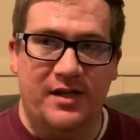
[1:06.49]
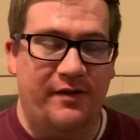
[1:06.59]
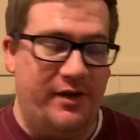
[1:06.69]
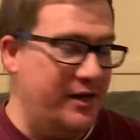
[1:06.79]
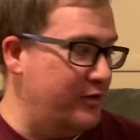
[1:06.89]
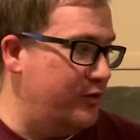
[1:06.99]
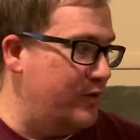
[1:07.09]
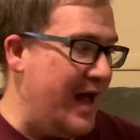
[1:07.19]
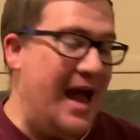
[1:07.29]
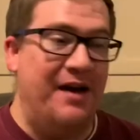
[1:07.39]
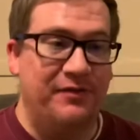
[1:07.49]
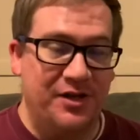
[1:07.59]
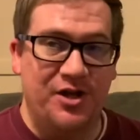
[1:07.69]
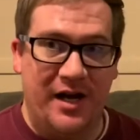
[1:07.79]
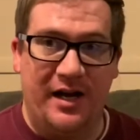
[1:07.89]
I mean, you have to
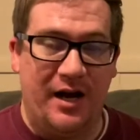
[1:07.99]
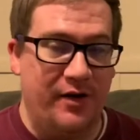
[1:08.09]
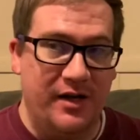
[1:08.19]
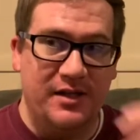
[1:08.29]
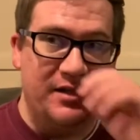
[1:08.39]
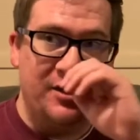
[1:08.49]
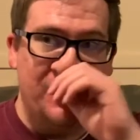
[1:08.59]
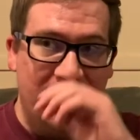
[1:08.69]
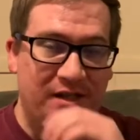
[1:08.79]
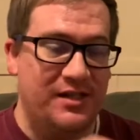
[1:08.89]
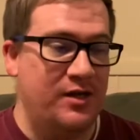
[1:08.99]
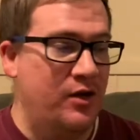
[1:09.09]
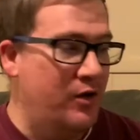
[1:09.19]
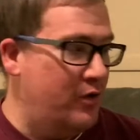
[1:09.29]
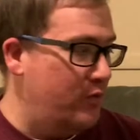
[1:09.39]
check it out. It is just
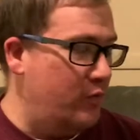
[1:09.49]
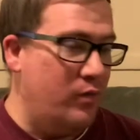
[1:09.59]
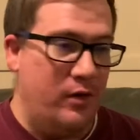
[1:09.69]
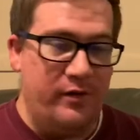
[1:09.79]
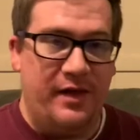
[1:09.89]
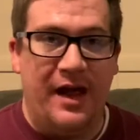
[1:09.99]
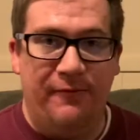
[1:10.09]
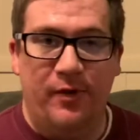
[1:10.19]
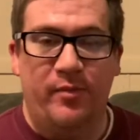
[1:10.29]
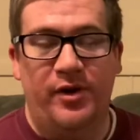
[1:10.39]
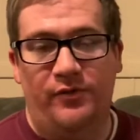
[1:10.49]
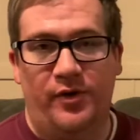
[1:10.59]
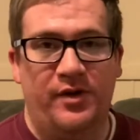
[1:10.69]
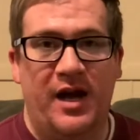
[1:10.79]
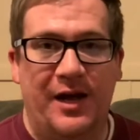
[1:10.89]
worth every bit of your
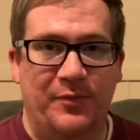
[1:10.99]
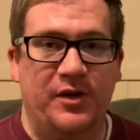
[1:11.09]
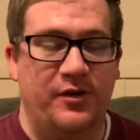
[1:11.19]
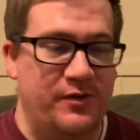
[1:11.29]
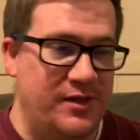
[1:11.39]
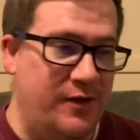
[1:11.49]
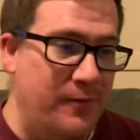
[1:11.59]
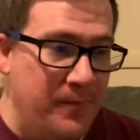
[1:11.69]
time to do so.